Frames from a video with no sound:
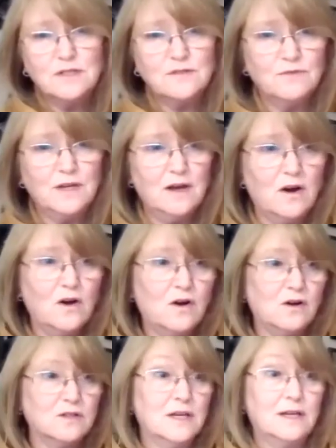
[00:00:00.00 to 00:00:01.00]
really
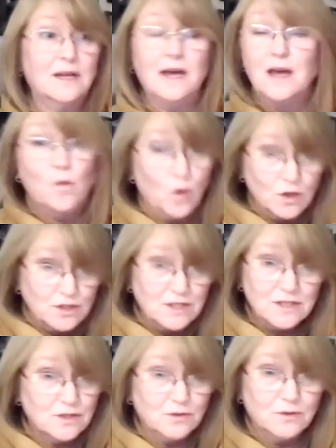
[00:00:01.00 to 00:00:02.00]
hard and
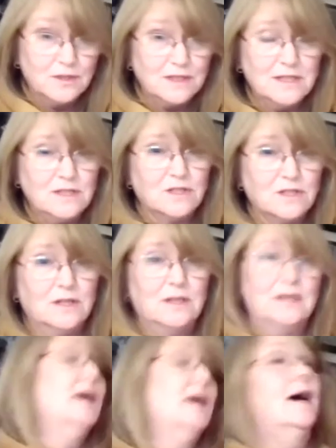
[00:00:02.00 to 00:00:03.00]
wanted to go into teaching
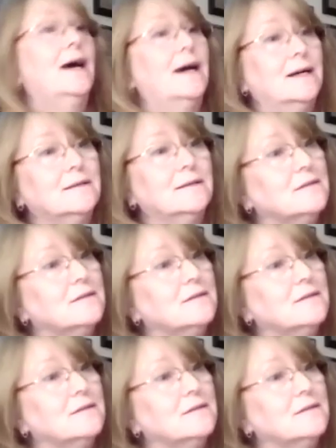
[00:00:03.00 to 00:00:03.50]
and